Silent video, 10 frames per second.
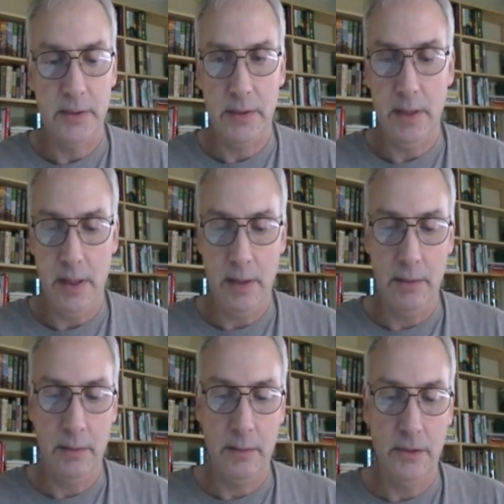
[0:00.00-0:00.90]
let's
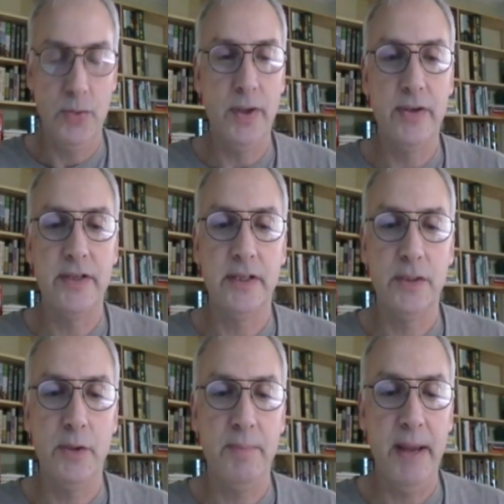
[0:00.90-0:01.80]
see,
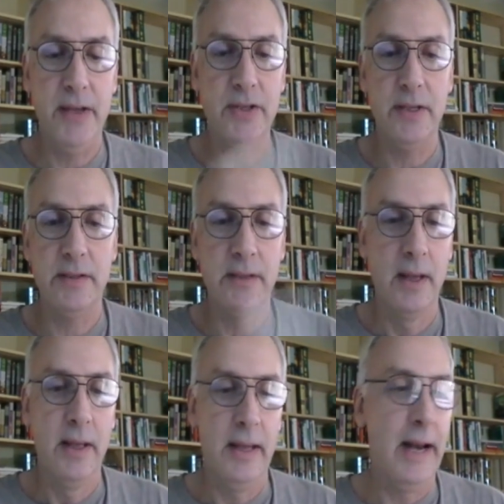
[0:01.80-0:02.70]
261
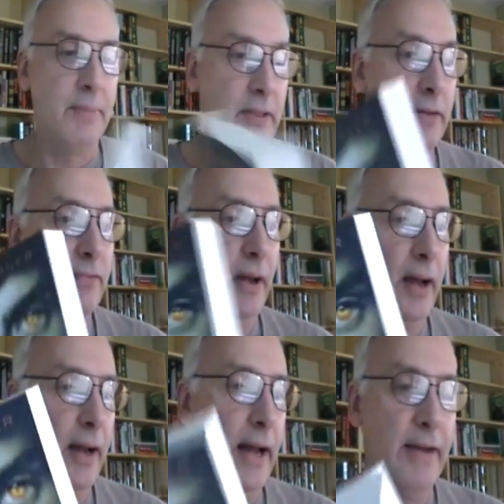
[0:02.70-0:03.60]
pages, and I
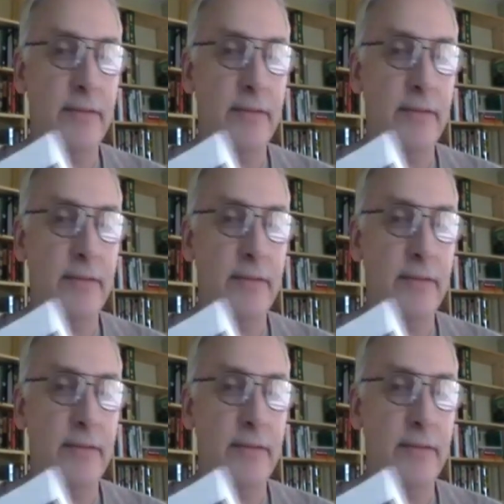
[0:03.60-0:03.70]
believe